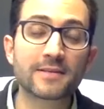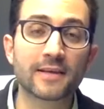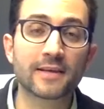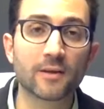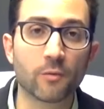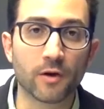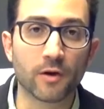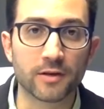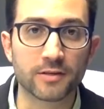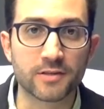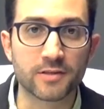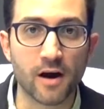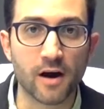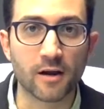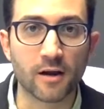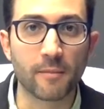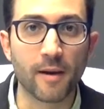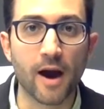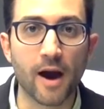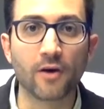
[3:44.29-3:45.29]
thing that we're going to talk
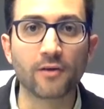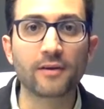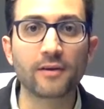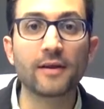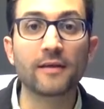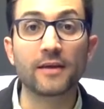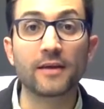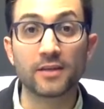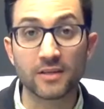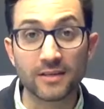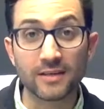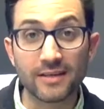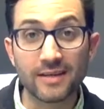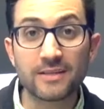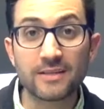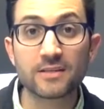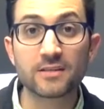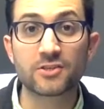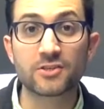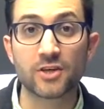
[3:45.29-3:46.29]
about, you
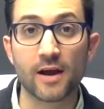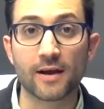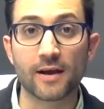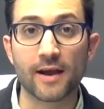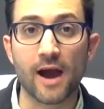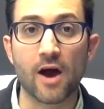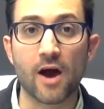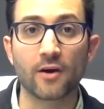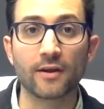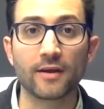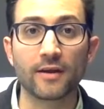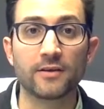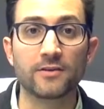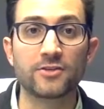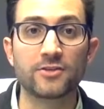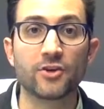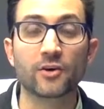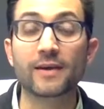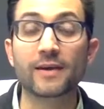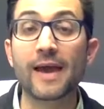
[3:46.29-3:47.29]
need to check out
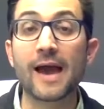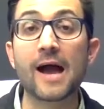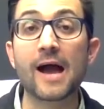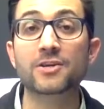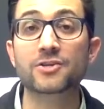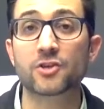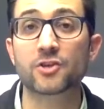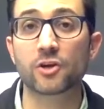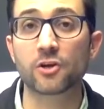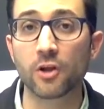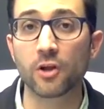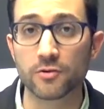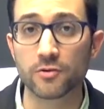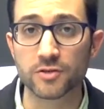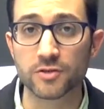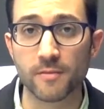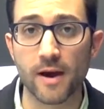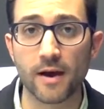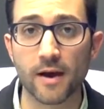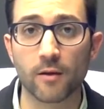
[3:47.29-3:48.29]
is your cash to close
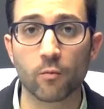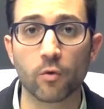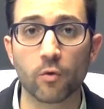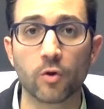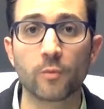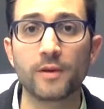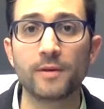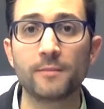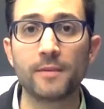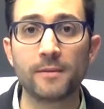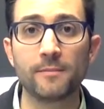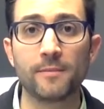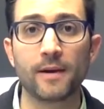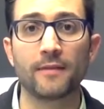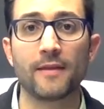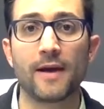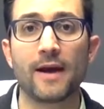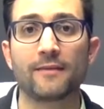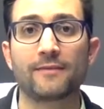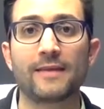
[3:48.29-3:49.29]
amount. And what do we mean by
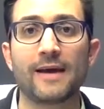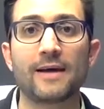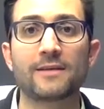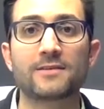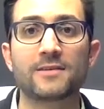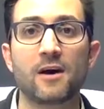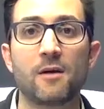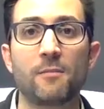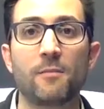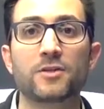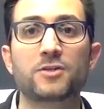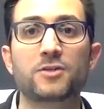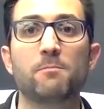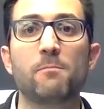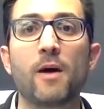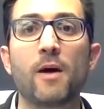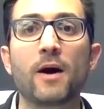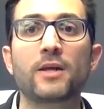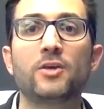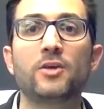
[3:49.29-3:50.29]
that? That's how much
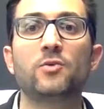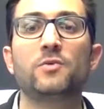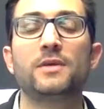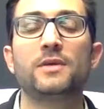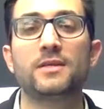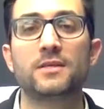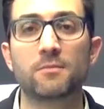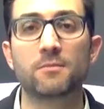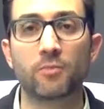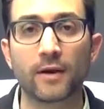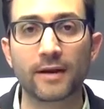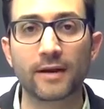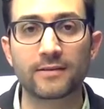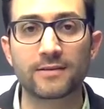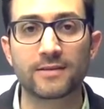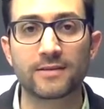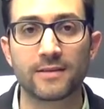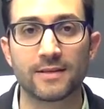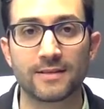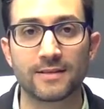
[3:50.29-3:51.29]
money you need to bring
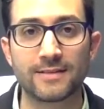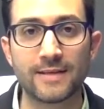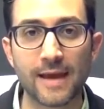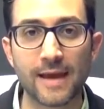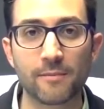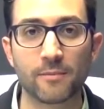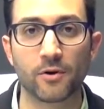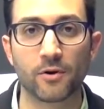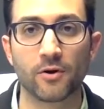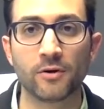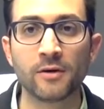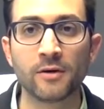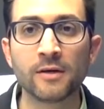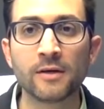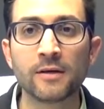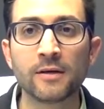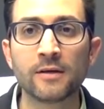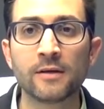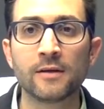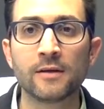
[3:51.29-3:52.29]
to the table
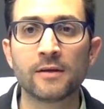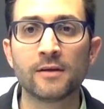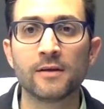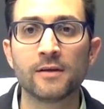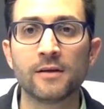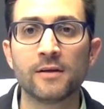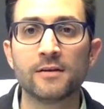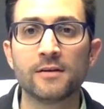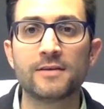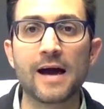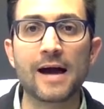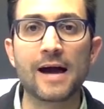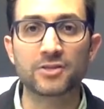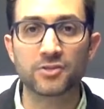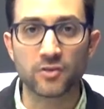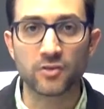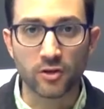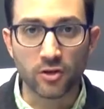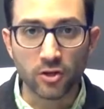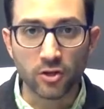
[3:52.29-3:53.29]
to
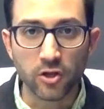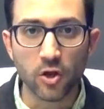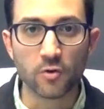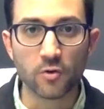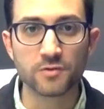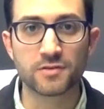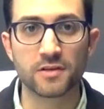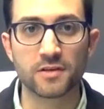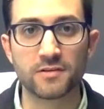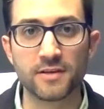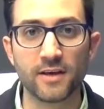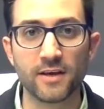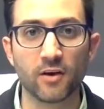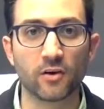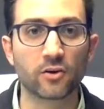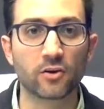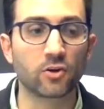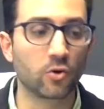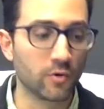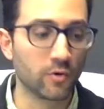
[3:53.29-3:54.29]
actually close the deal,
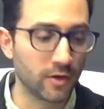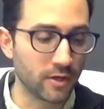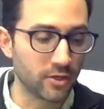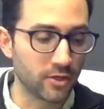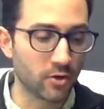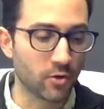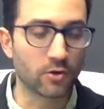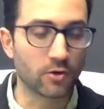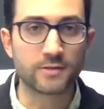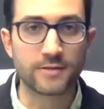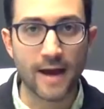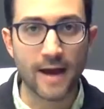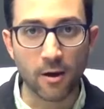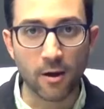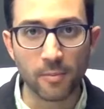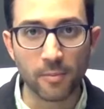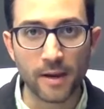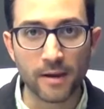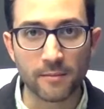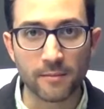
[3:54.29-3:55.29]
including your
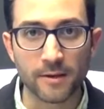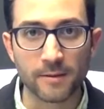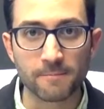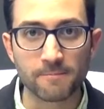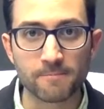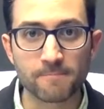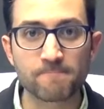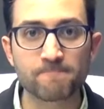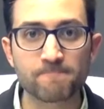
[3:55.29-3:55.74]
down payment,